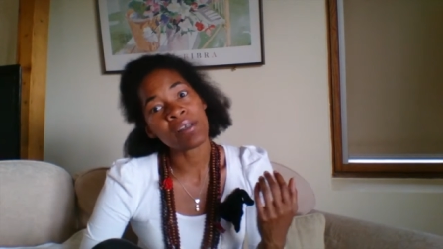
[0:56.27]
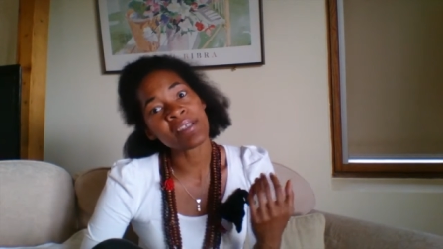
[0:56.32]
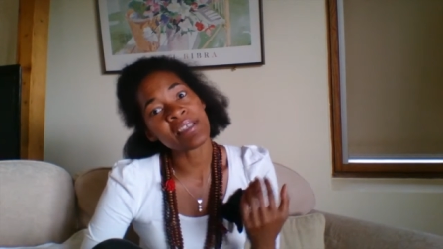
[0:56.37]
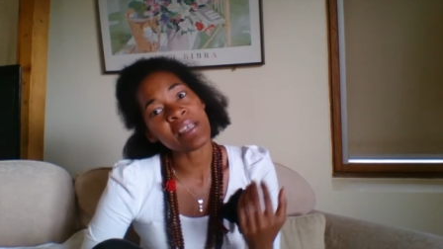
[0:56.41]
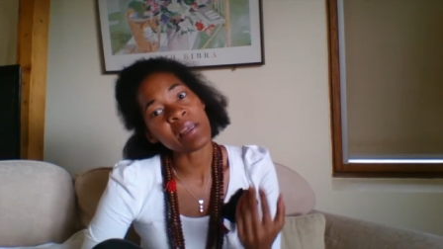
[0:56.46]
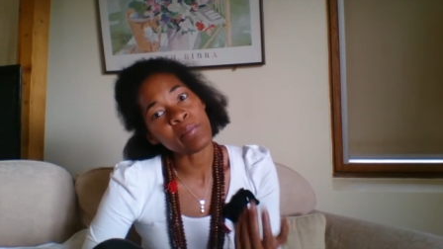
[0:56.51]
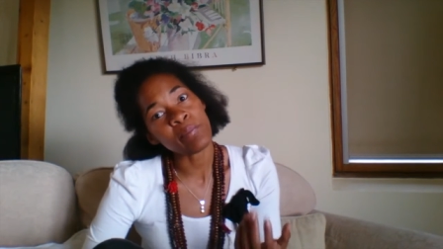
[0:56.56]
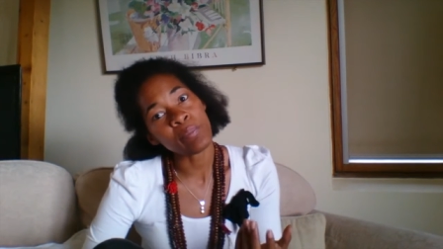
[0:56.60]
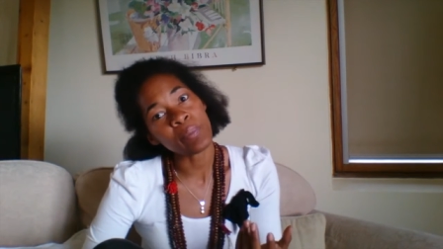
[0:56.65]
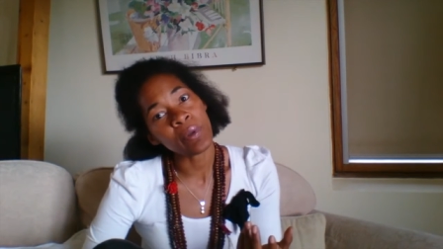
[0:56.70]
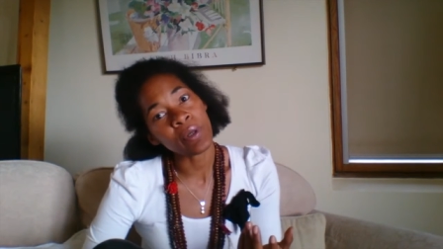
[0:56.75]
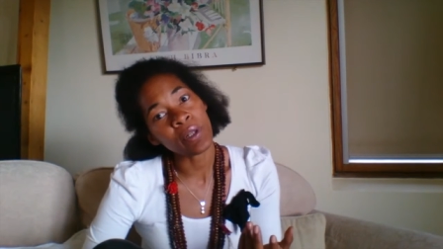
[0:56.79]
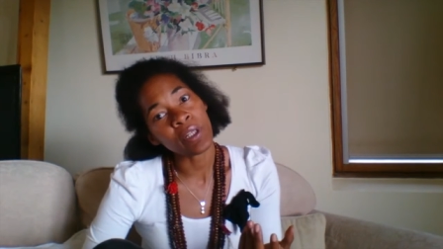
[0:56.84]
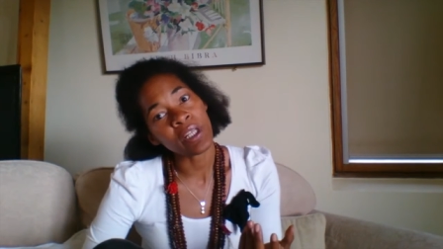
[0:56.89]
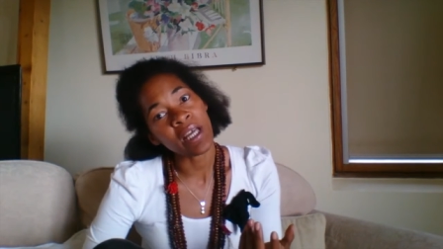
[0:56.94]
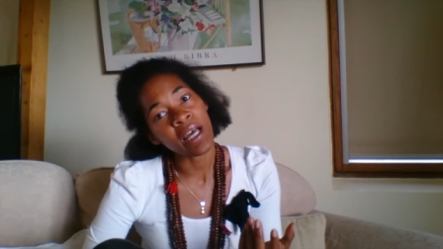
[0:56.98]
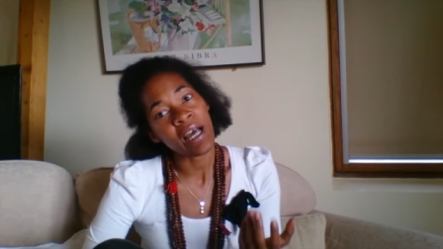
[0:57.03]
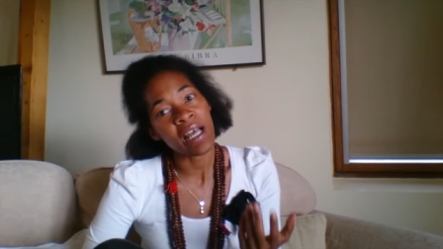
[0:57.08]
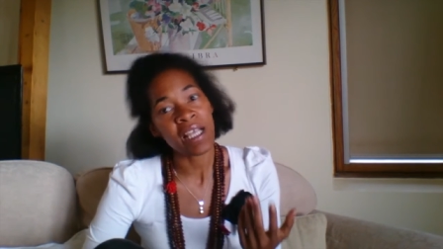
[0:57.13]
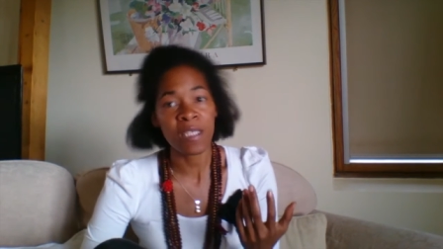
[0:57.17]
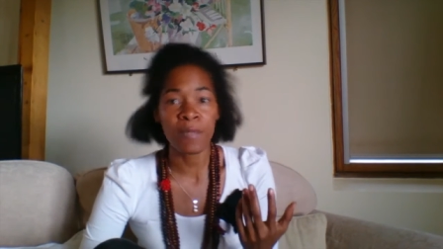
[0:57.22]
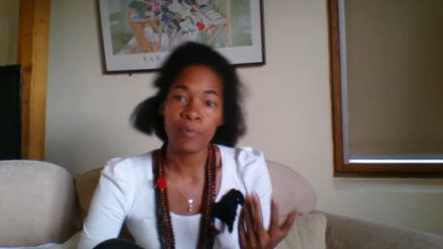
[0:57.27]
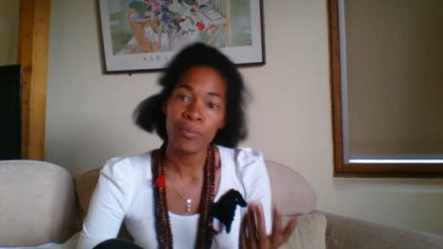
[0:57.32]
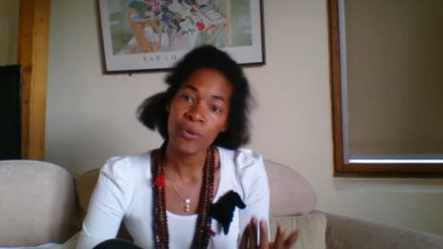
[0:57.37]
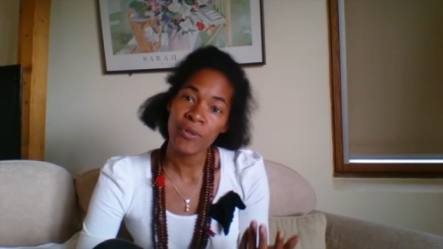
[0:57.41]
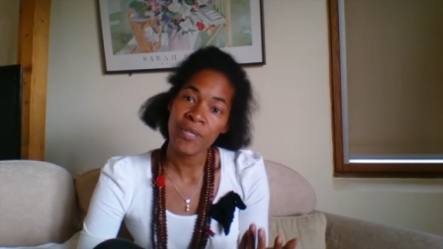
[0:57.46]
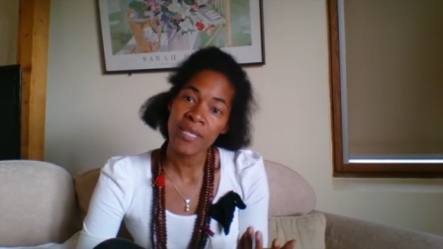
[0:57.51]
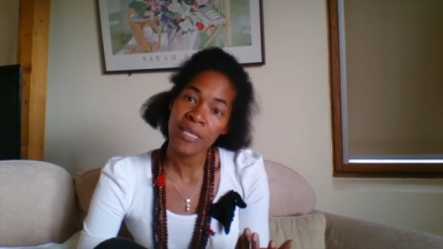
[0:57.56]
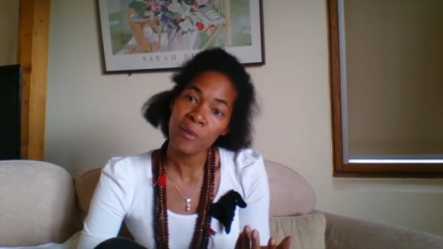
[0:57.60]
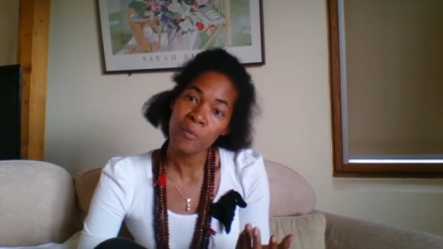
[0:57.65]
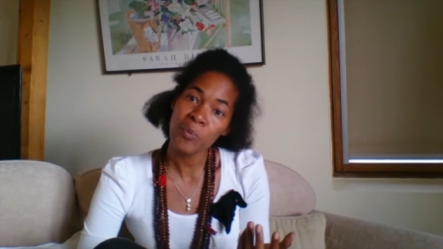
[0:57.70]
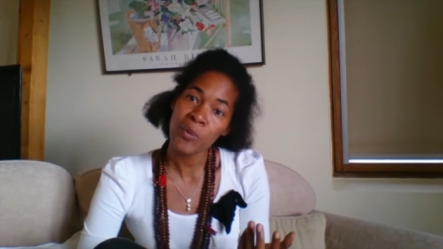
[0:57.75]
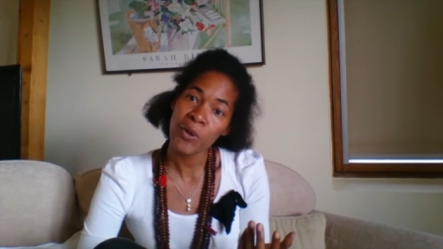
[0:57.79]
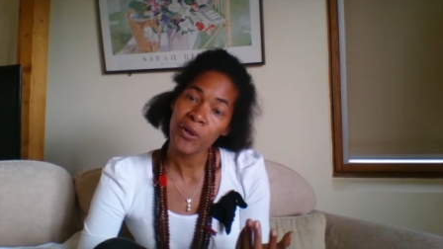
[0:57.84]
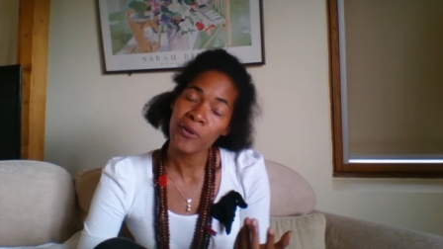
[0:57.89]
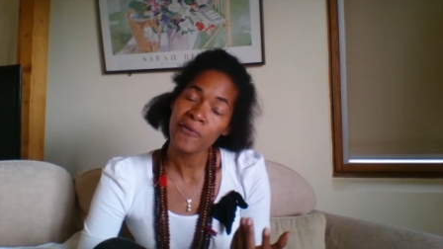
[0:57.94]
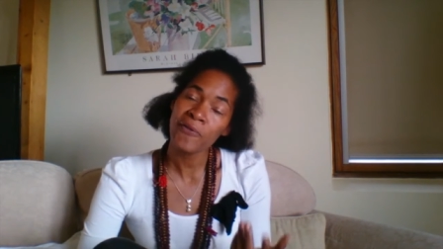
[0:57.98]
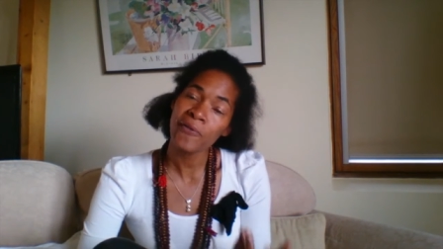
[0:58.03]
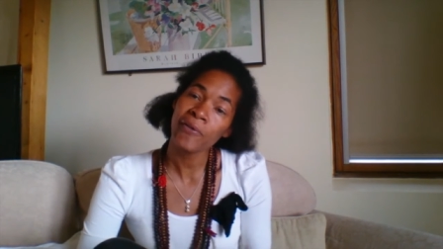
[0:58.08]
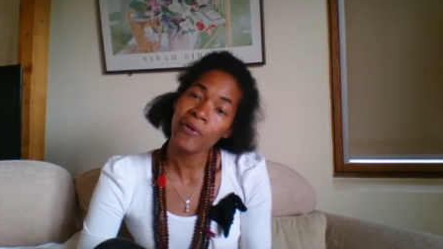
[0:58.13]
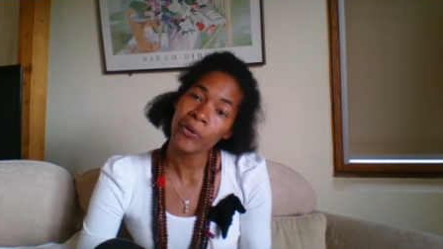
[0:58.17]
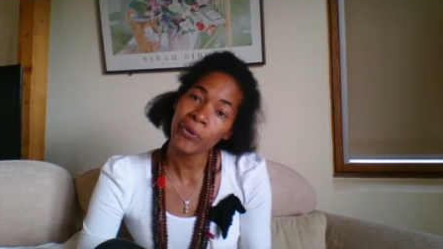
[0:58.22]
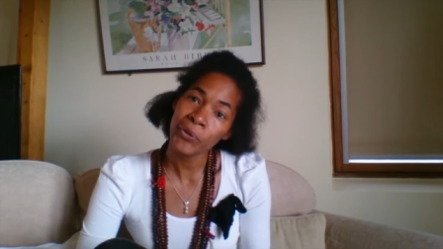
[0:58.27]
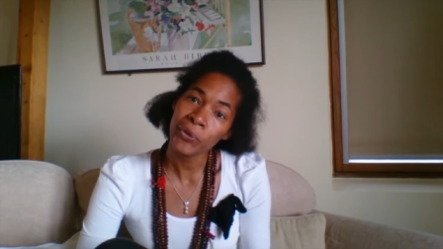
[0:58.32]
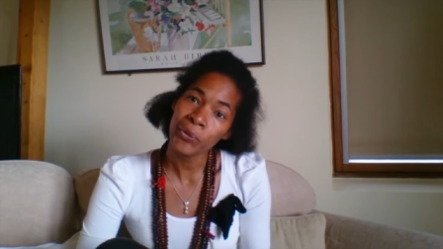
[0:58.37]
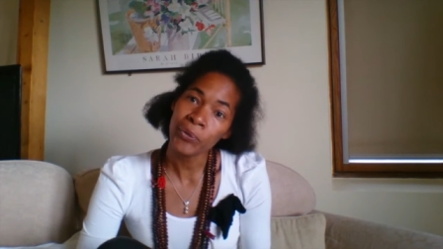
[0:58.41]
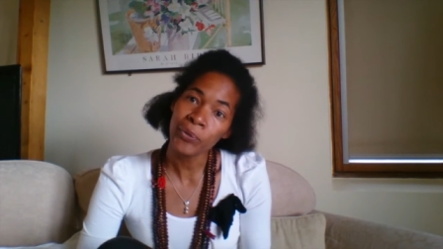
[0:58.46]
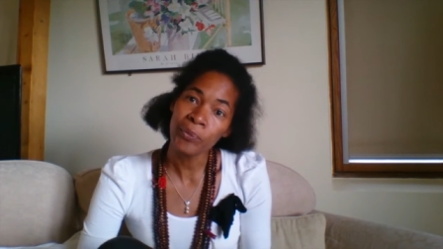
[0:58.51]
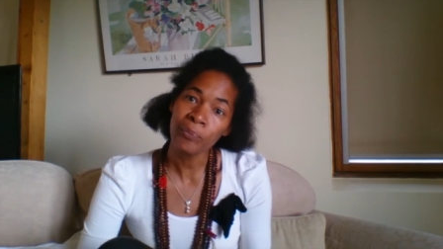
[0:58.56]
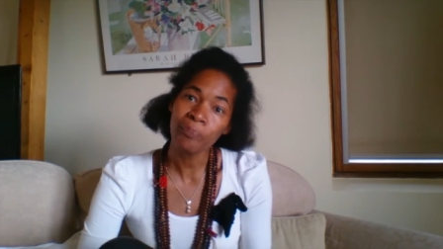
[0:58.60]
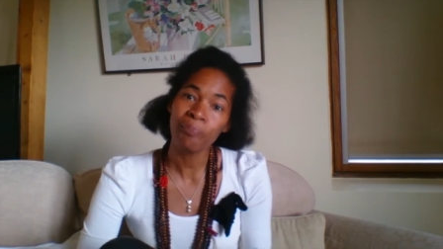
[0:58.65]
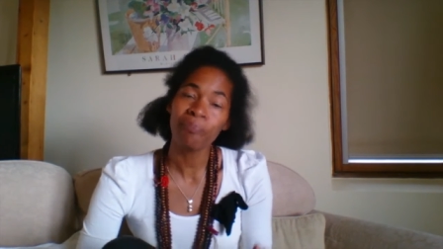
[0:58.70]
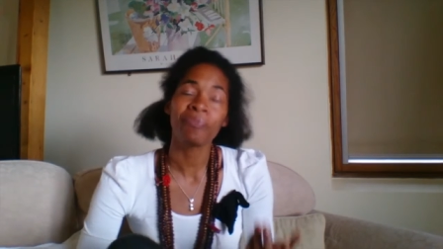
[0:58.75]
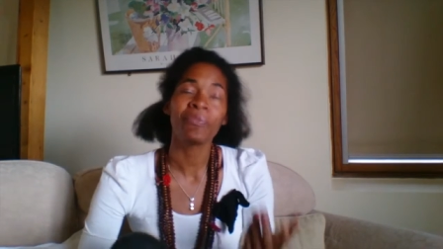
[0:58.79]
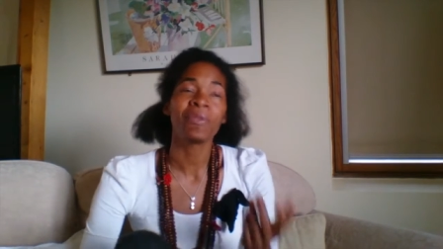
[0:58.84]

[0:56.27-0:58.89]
simple as possible for you